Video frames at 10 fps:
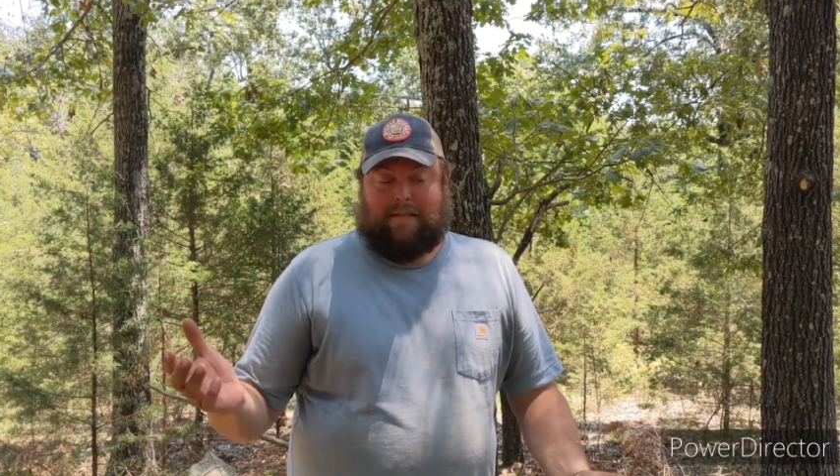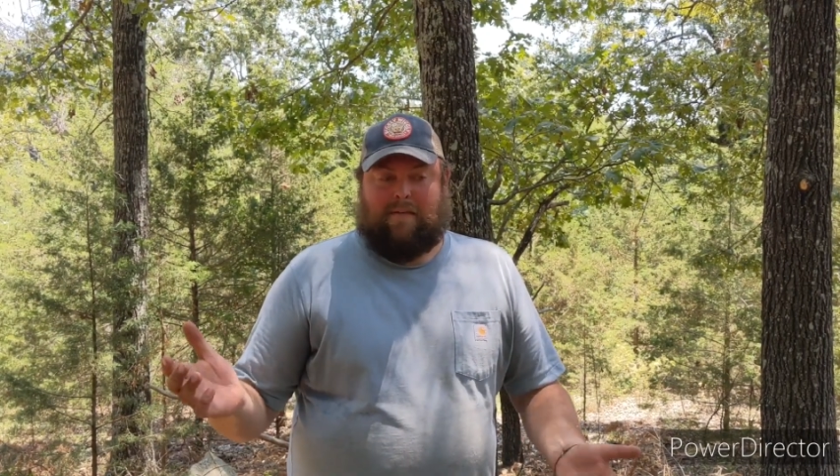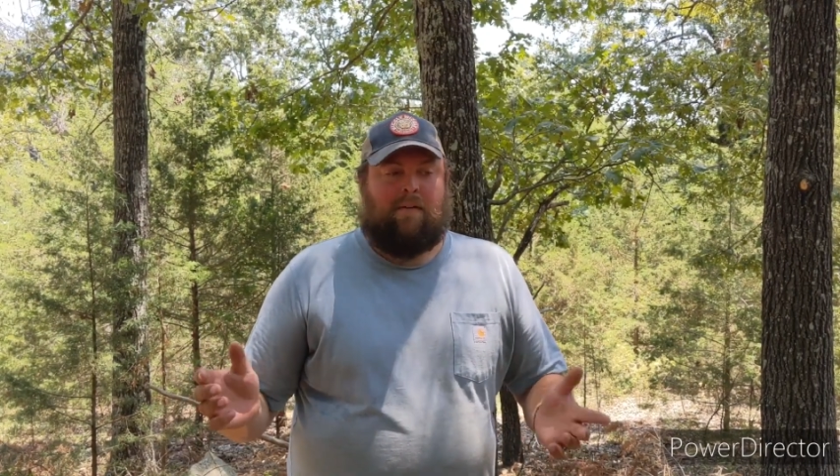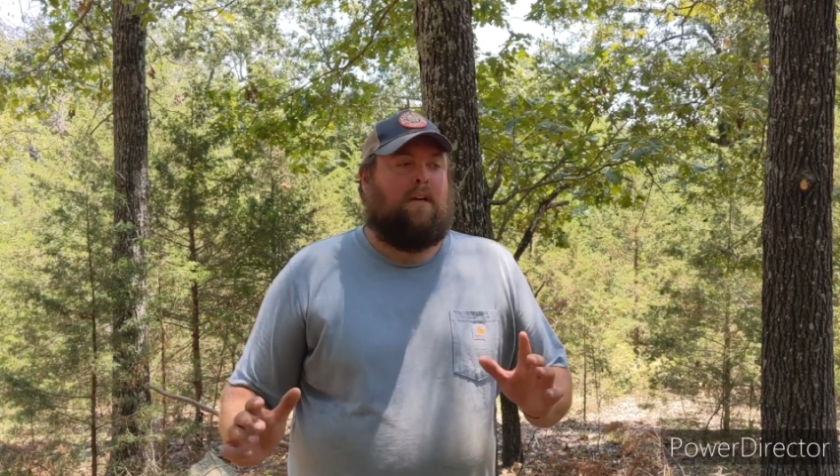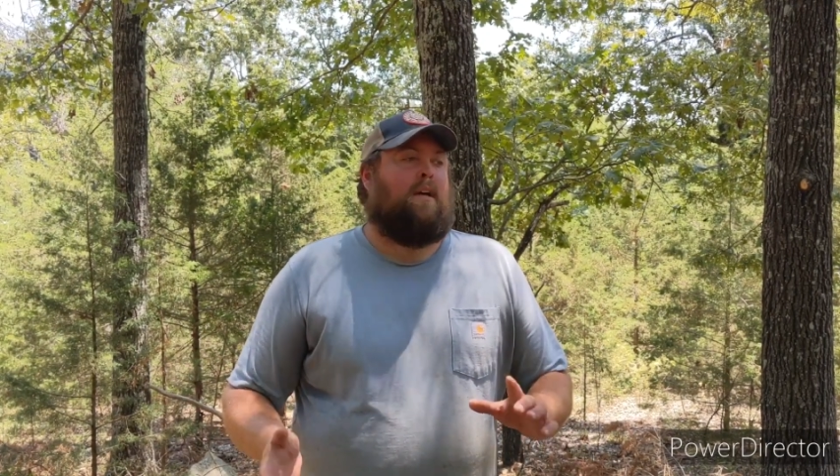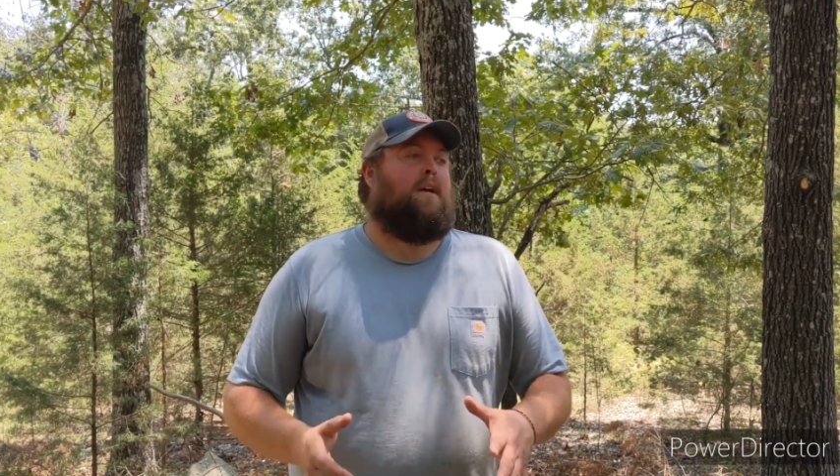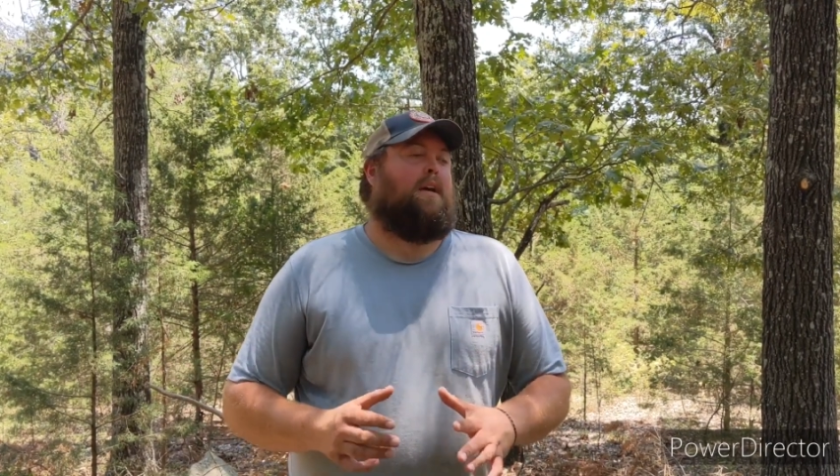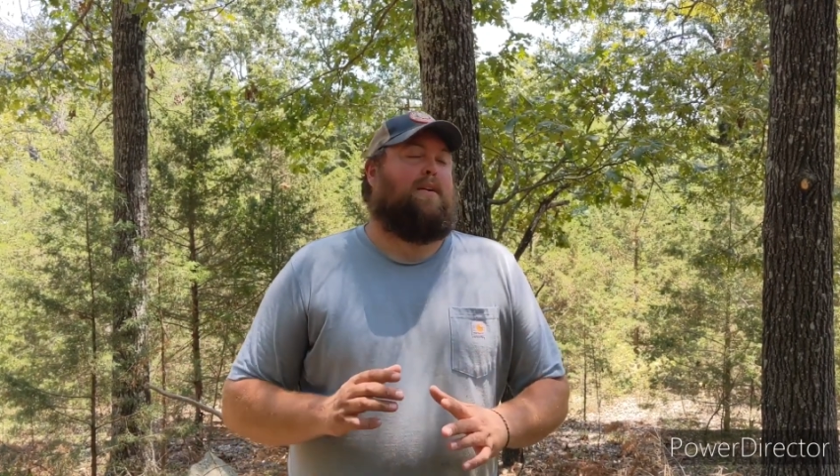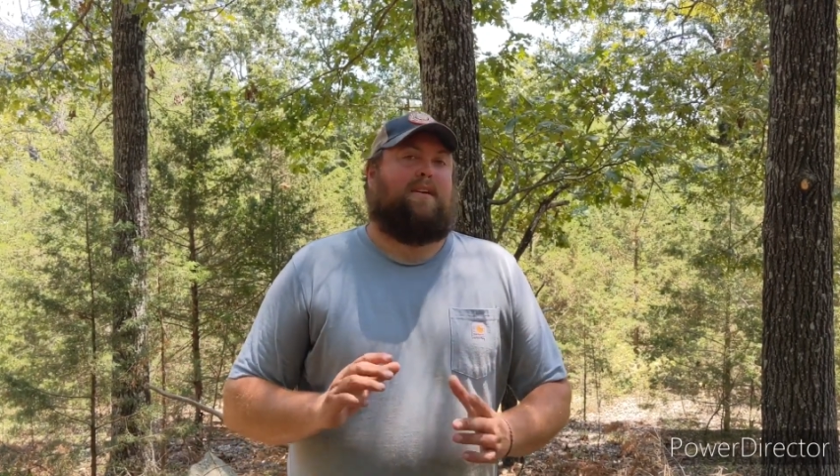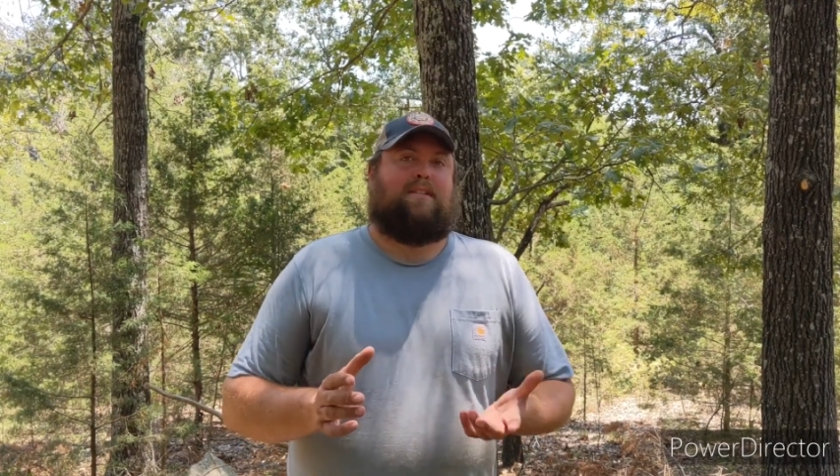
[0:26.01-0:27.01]
ago.
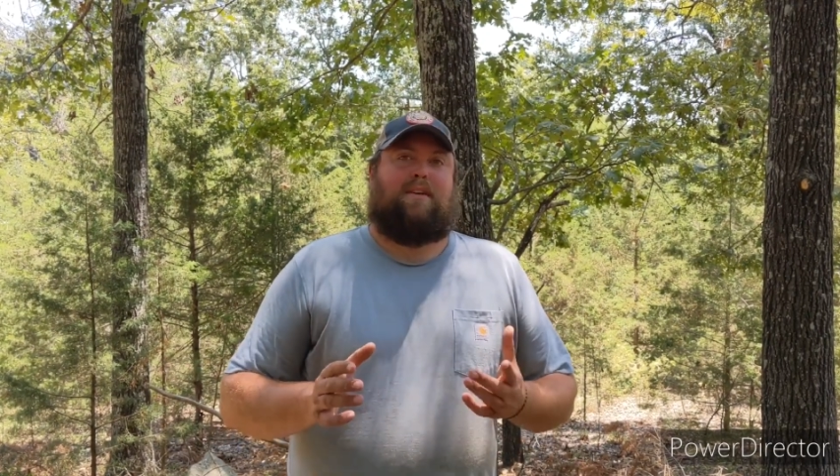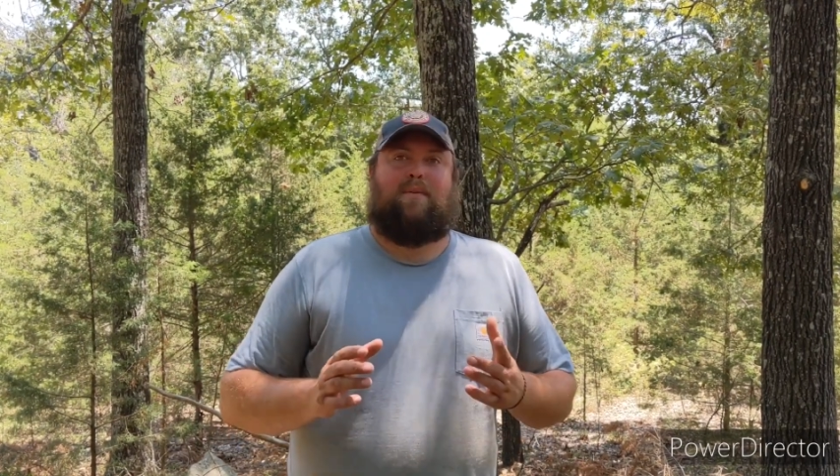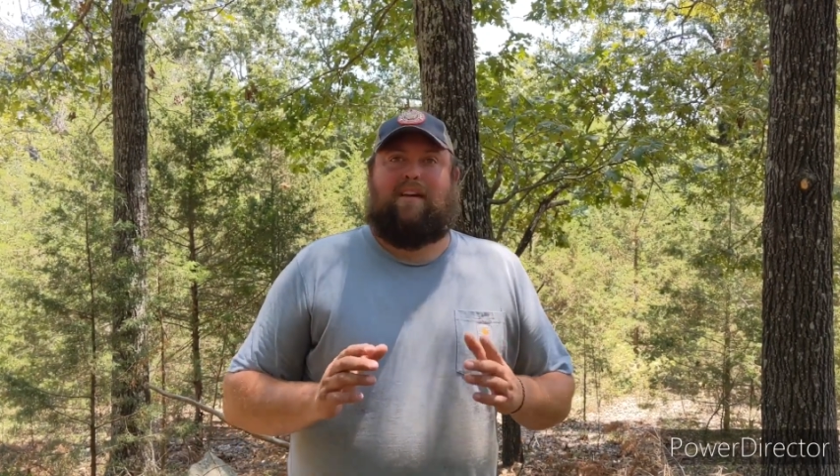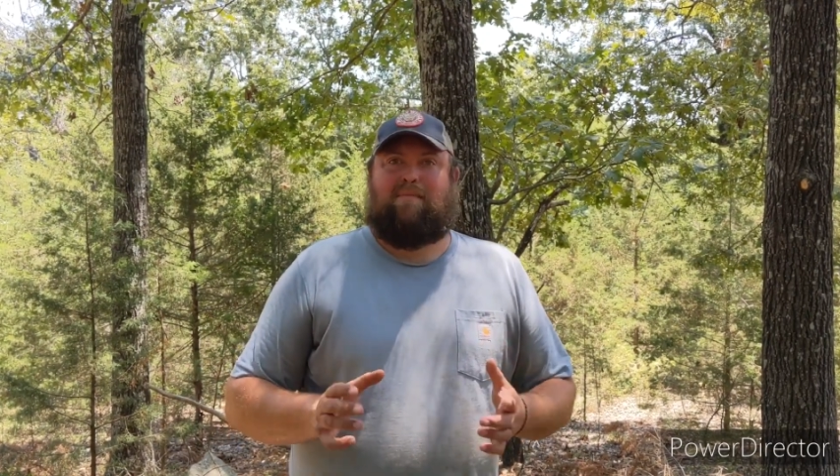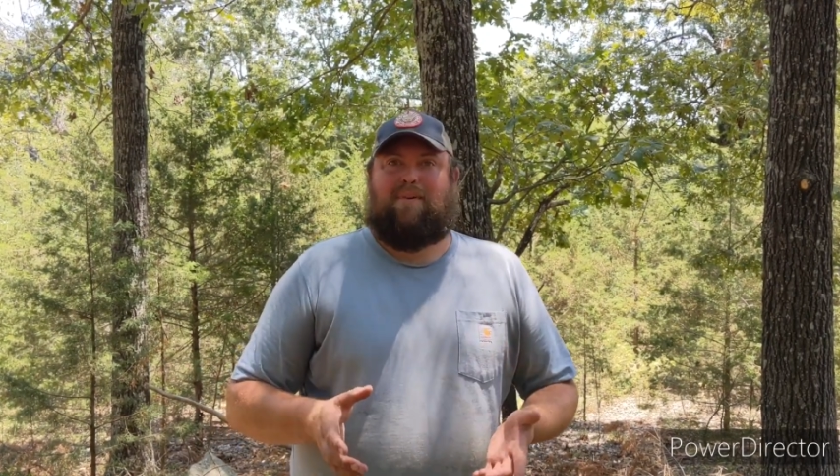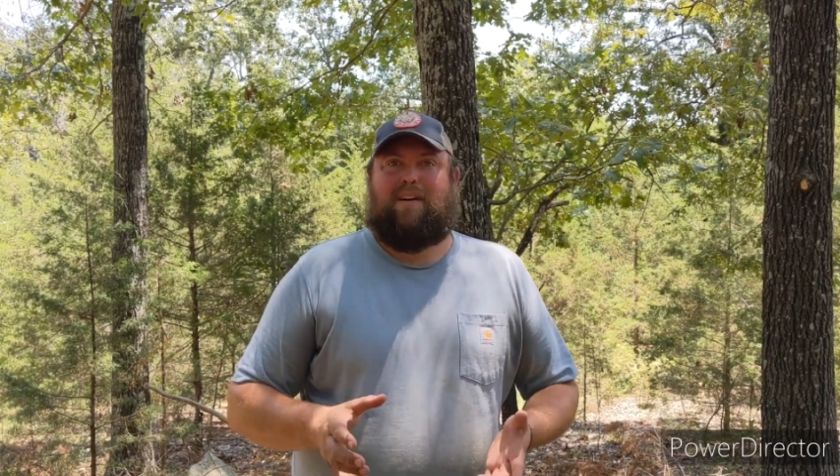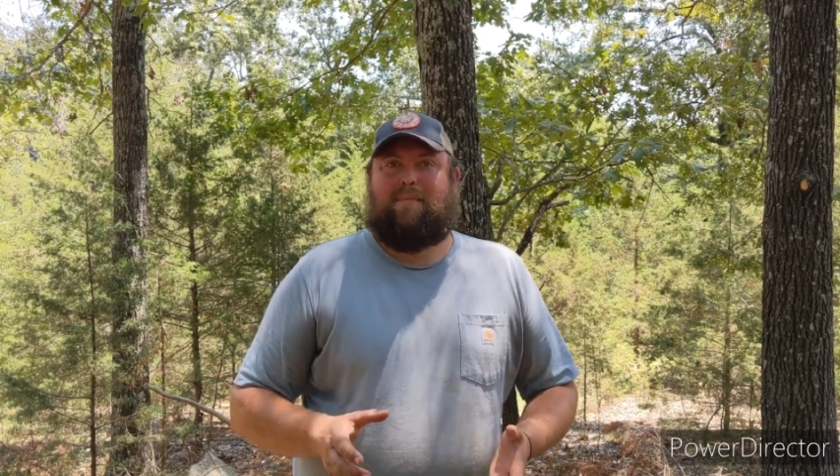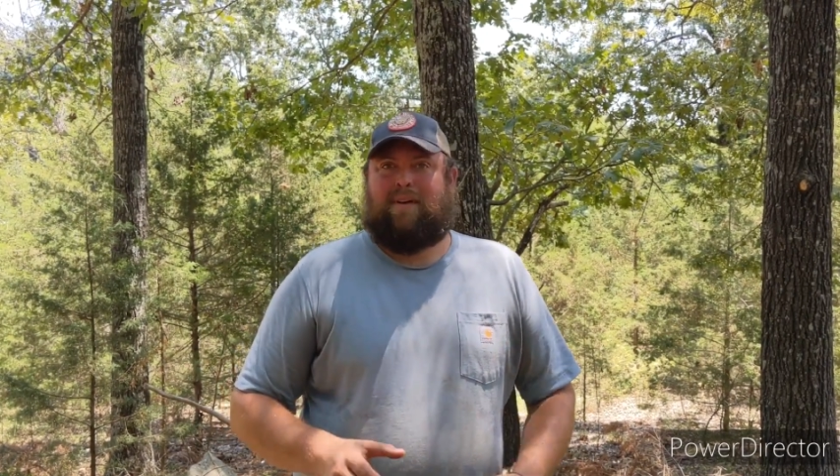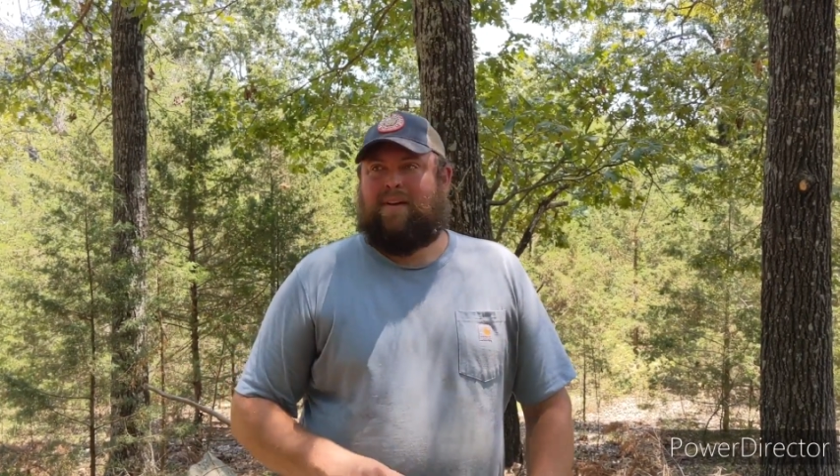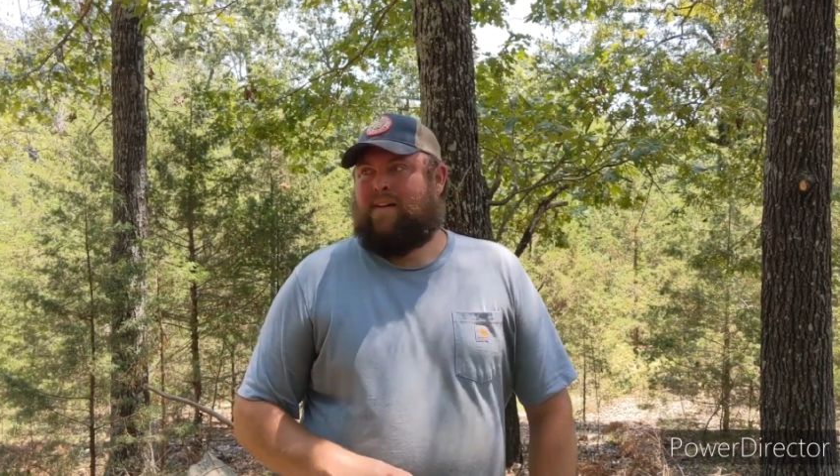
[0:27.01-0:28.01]
Anyways, we haven't put it up.